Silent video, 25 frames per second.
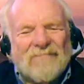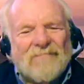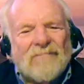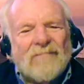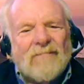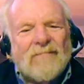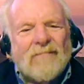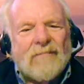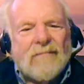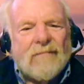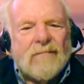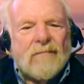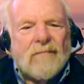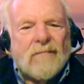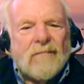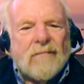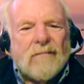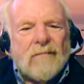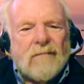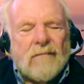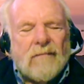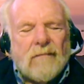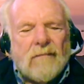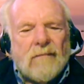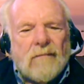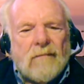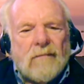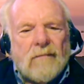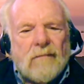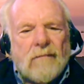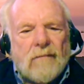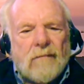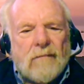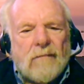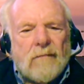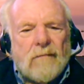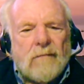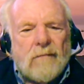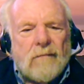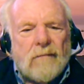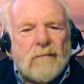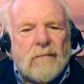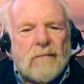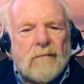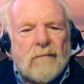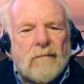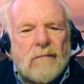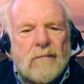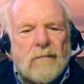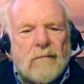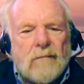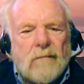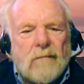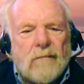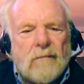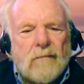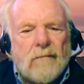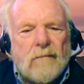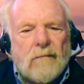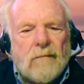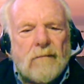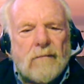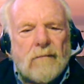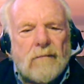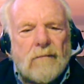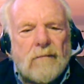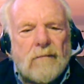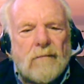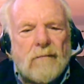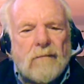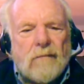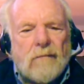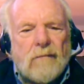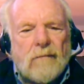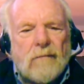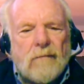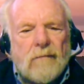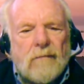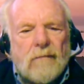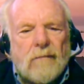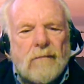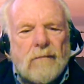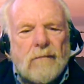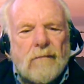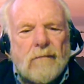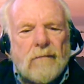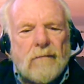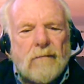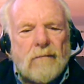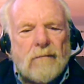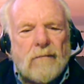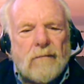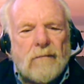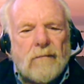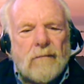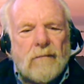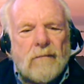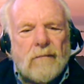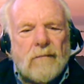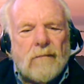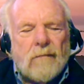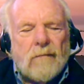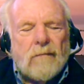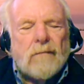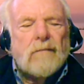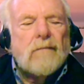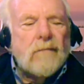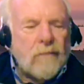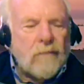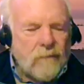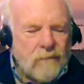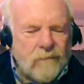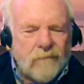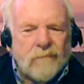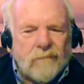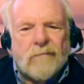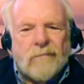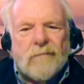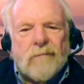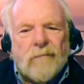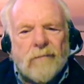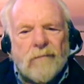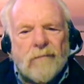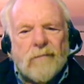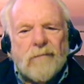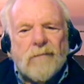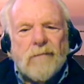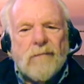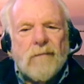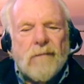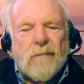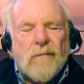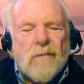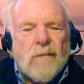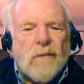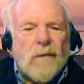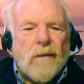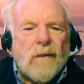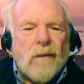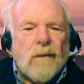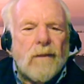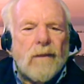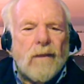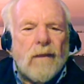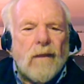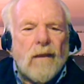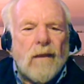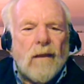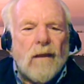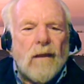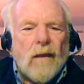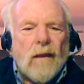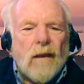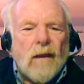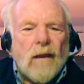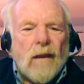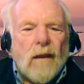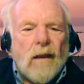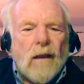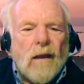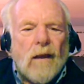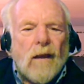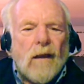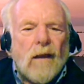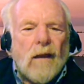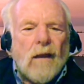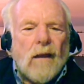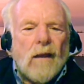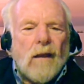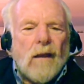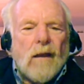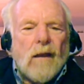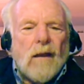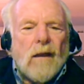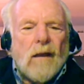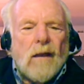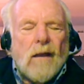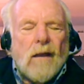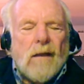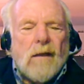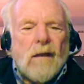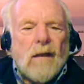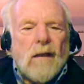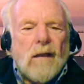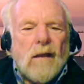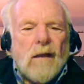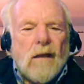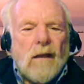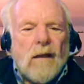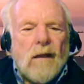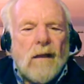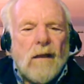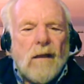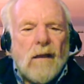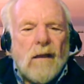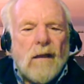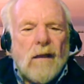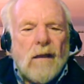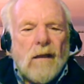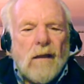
[no speech]